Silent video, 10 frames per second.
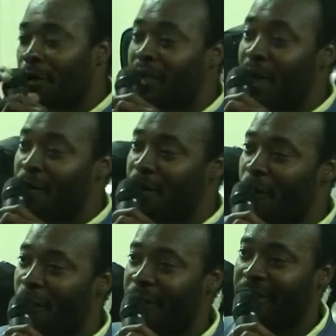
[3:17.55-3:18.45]
Because I know the
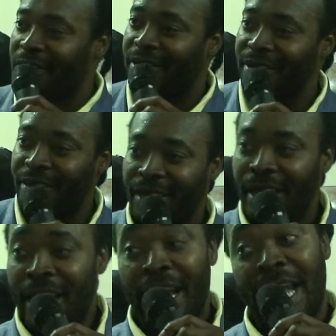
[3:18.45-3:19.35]
word.
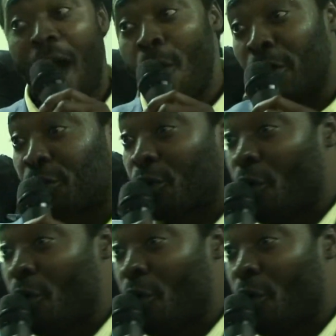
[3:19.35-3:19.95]
And I want to